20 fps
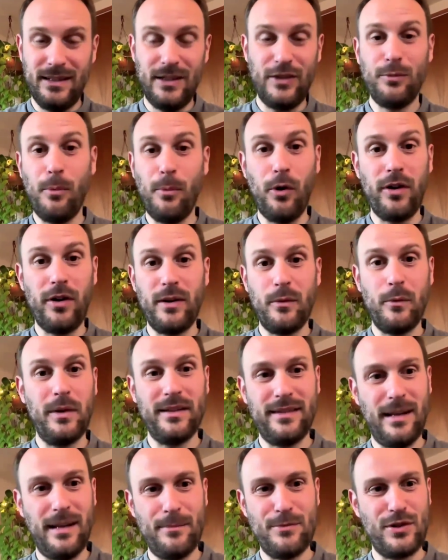There is more than
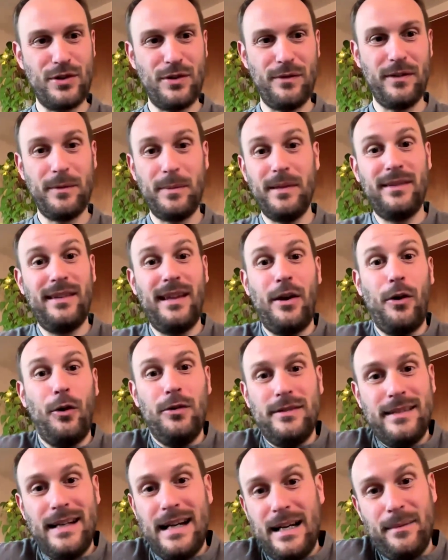one subject of experience at
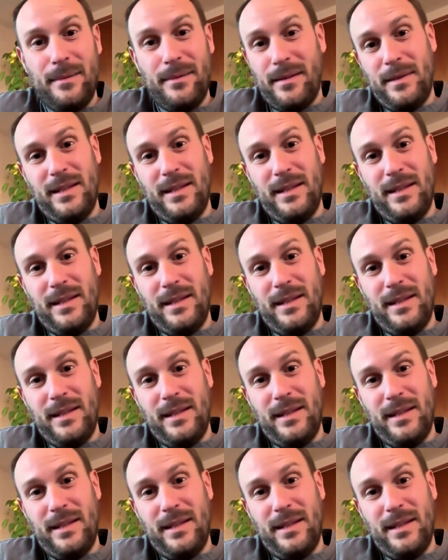all times.